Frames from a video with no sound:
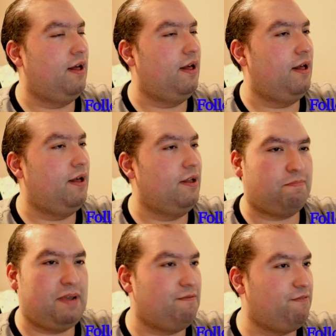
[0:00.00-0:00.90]

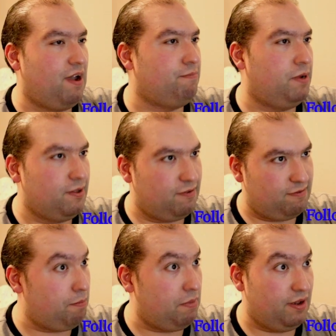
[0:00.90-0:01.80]
spend 5 minutes,
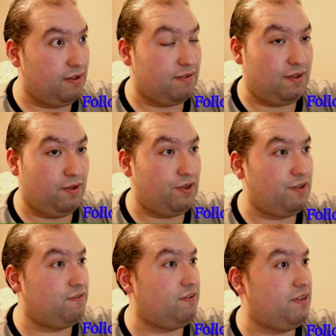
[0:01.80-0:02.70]
10 minutes till you
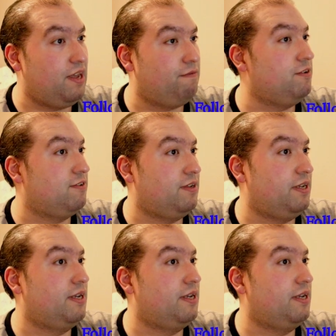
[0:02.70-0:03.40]
see everything.